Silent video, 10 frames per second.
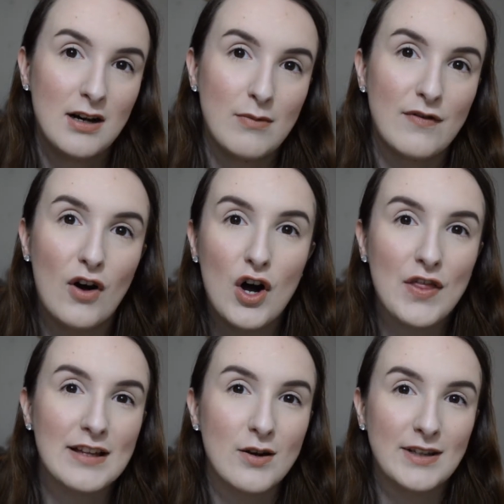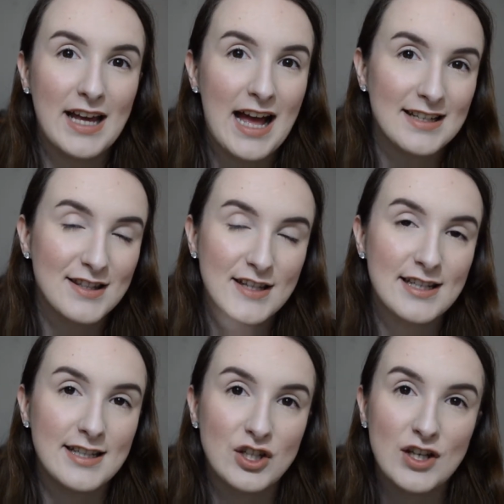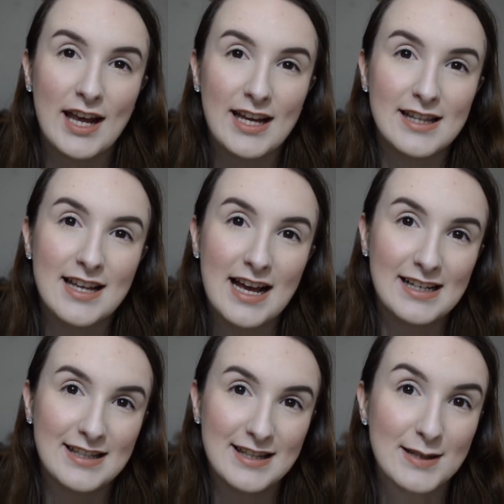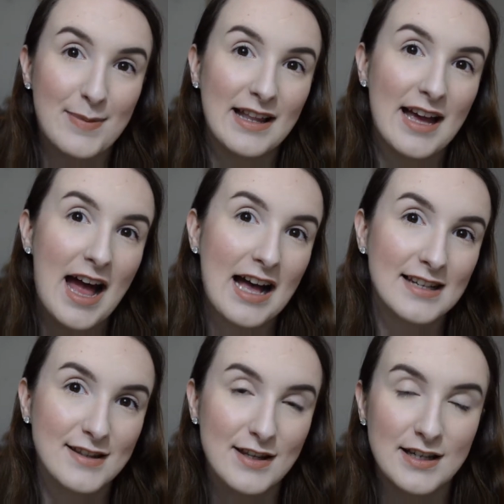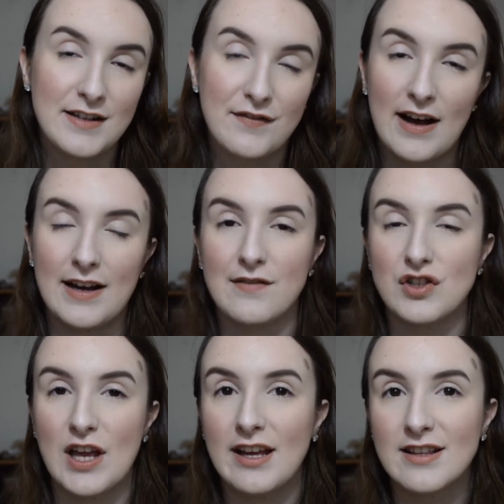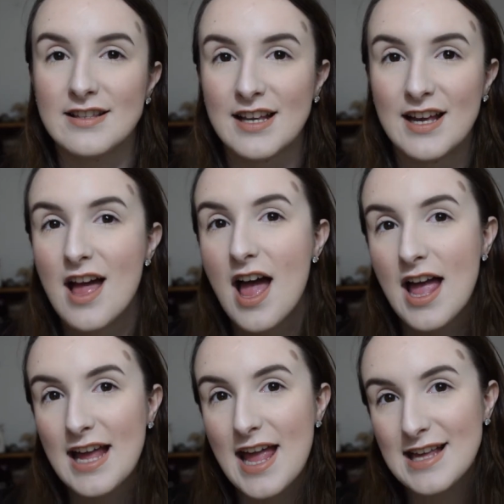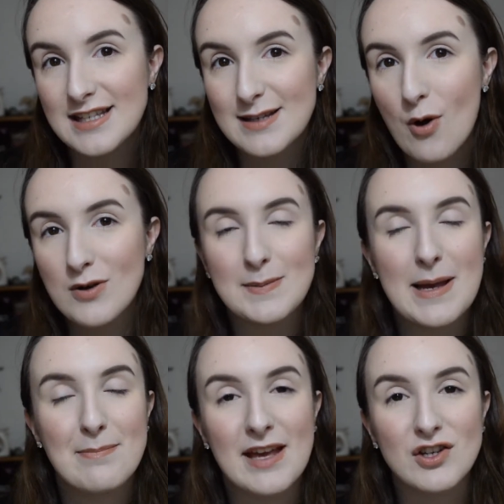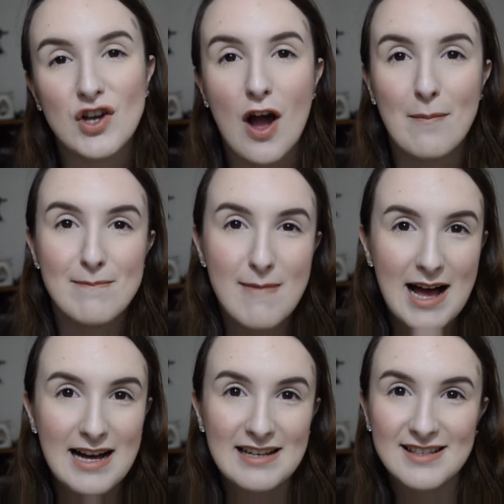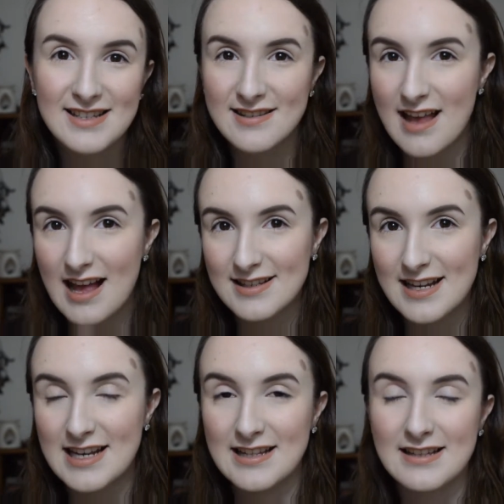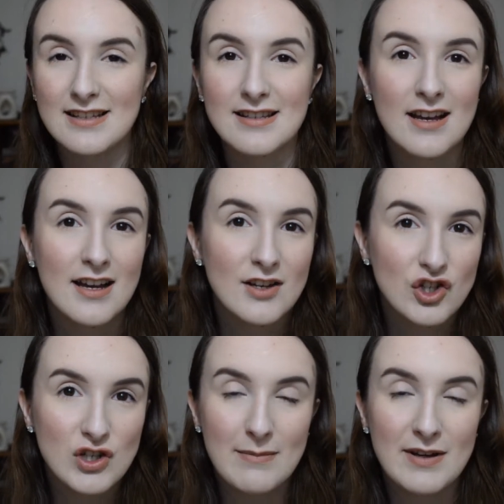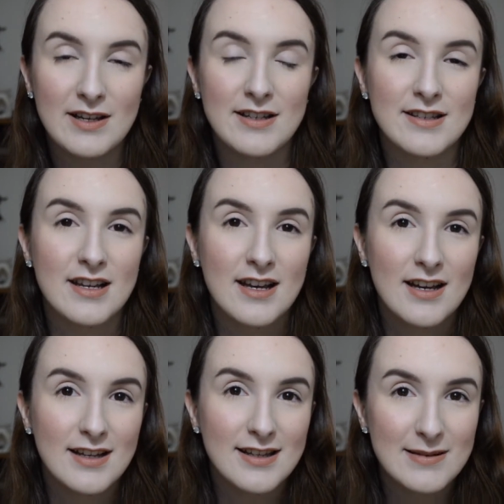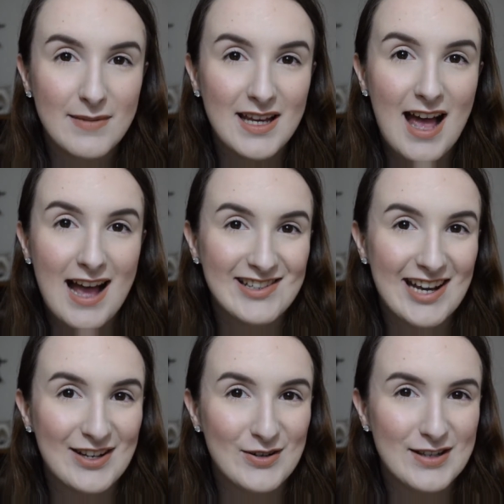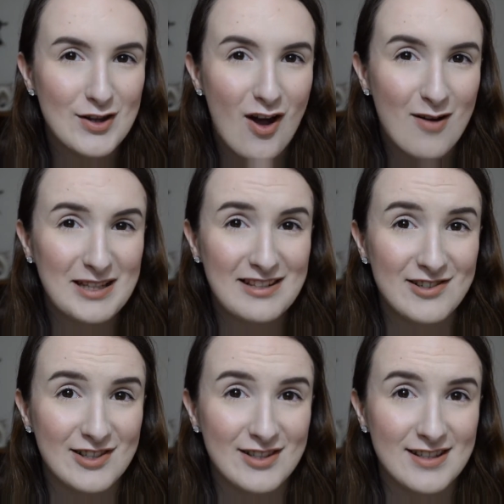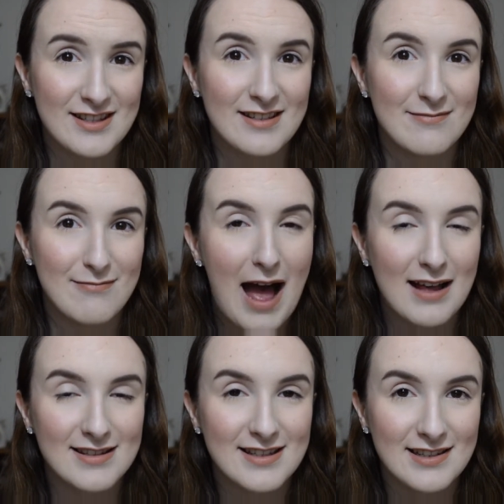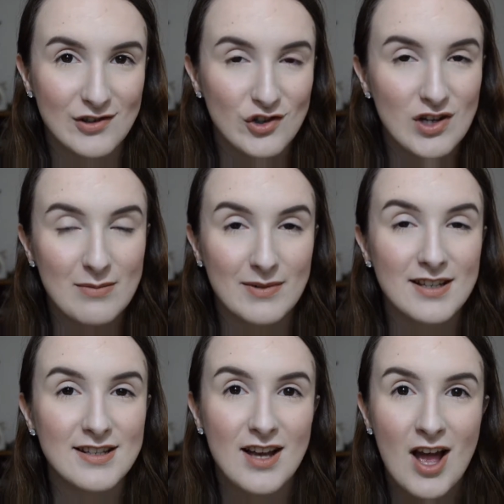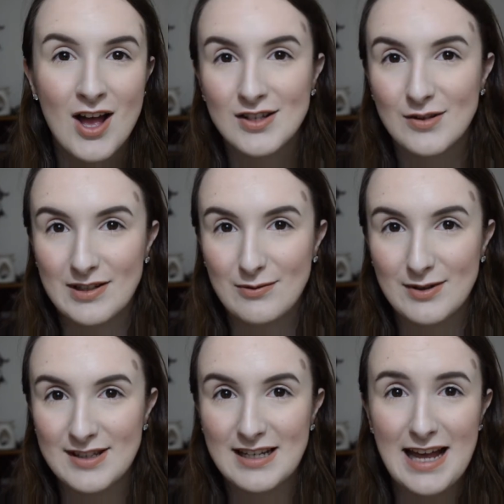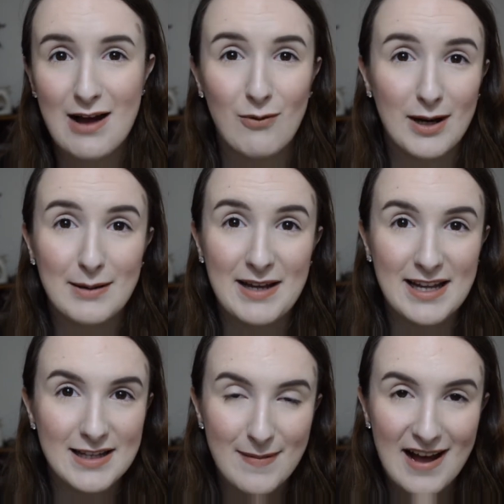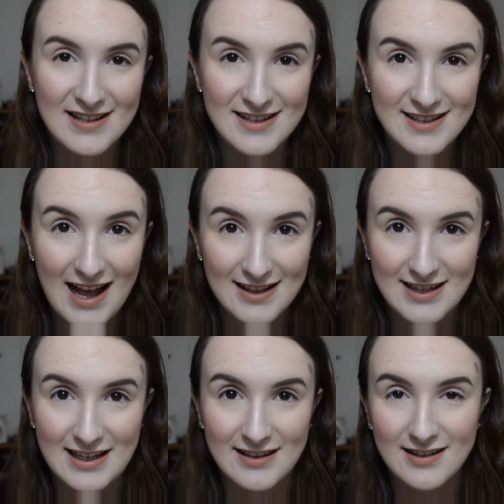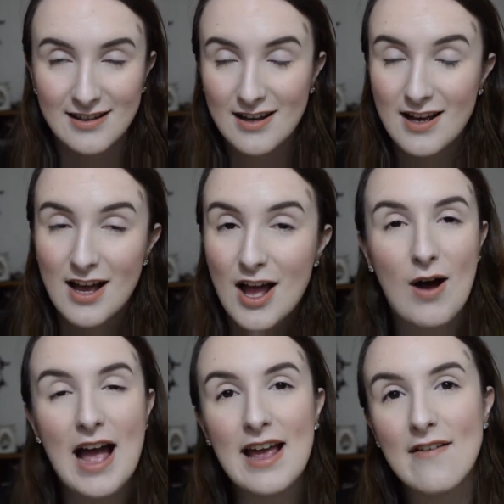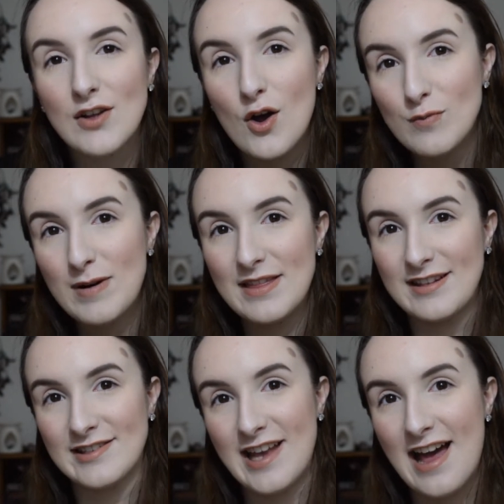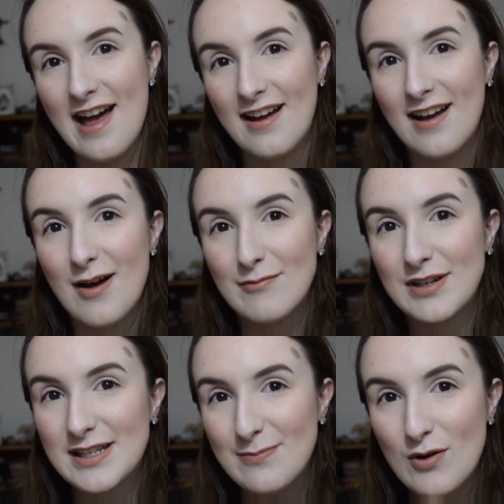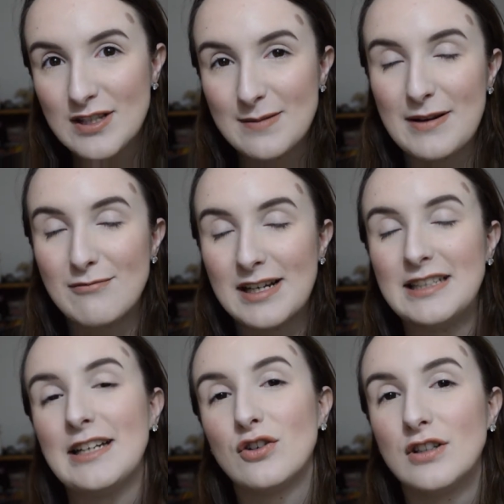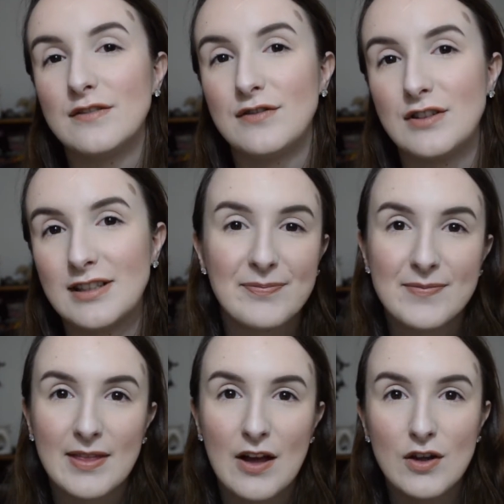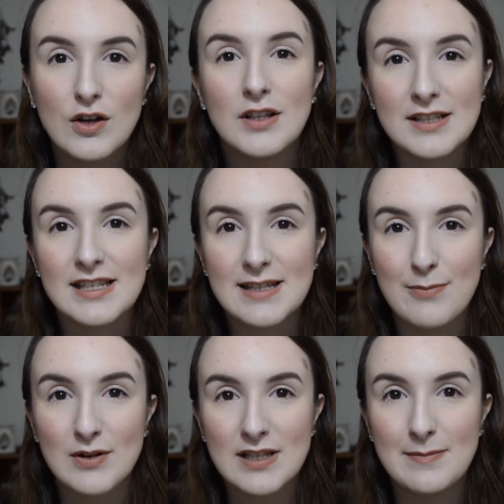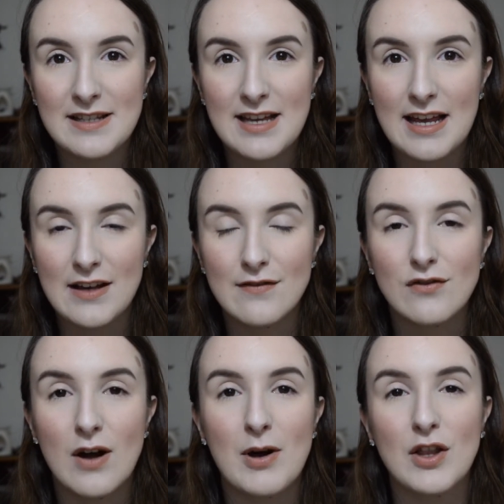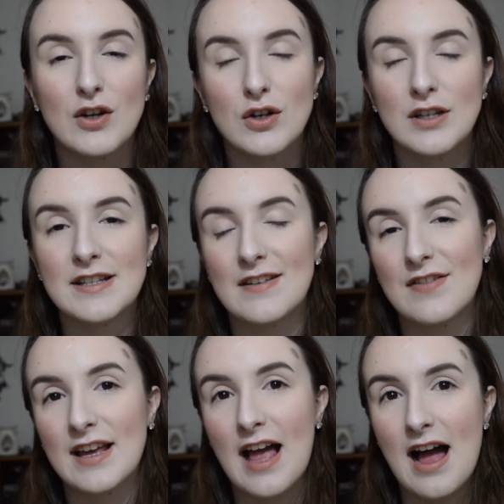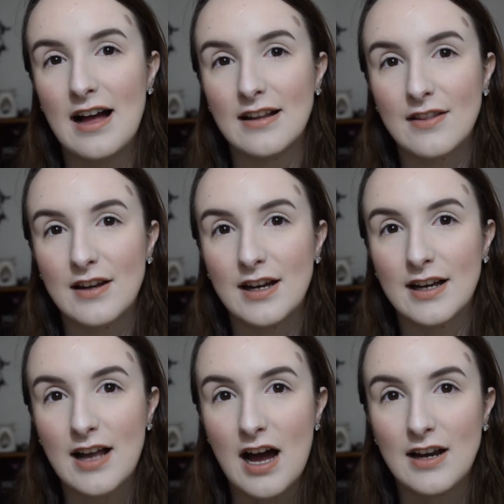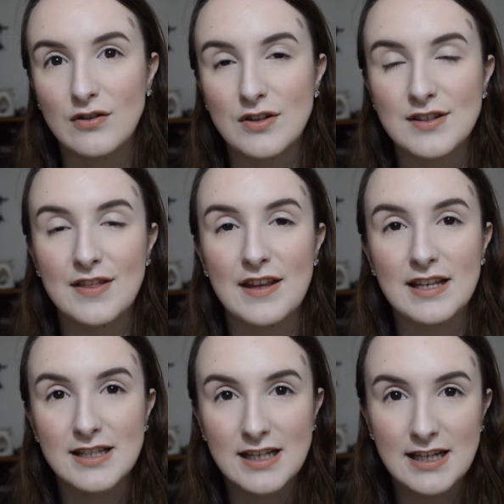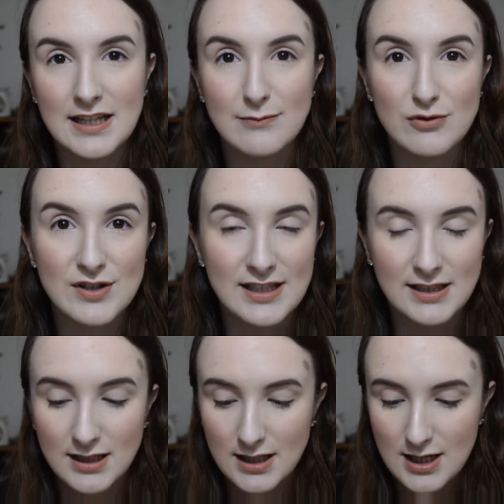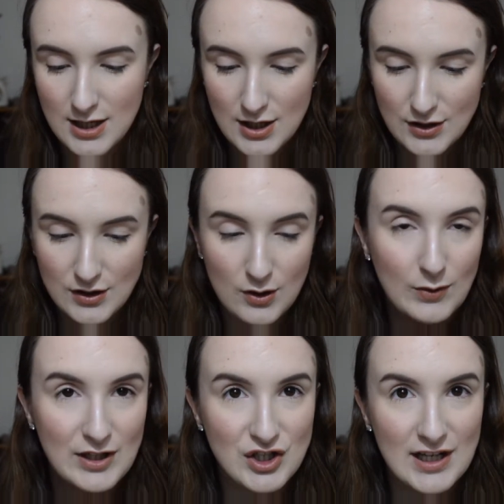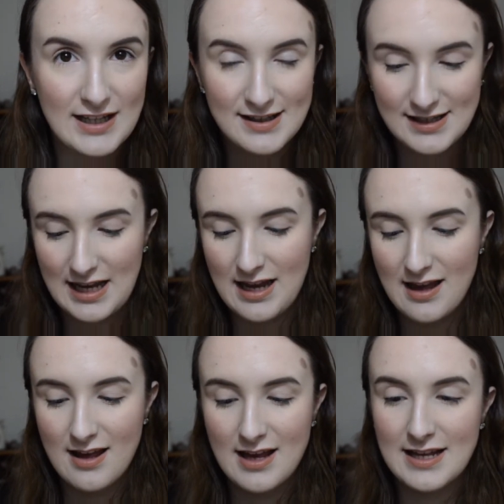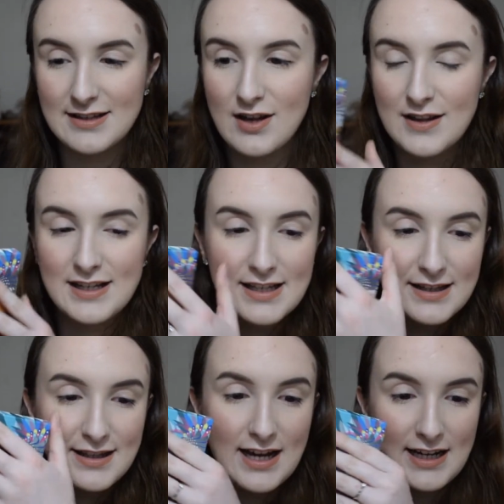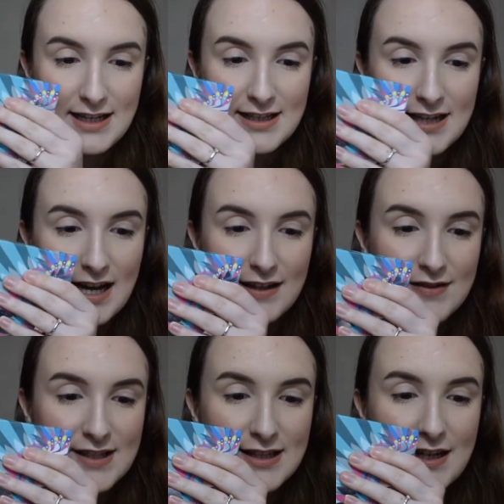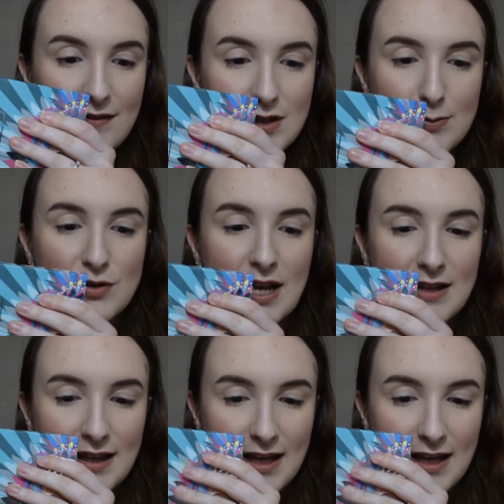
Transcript: before that only has 30 shades as this palette has 35 shades. It's supposed to be a mixture of mattes, satins, shimmers, to me, eyeshadows are normally just mattes and shimmers, so we will see what it means by satin. I haven't opened this yet, but it's supposed to be really colourful. The colours are supposed to be taken from all the colours of the, car the carnivals and things in Brazil. So we shall see. It's got this nice kind of sleeve to protect the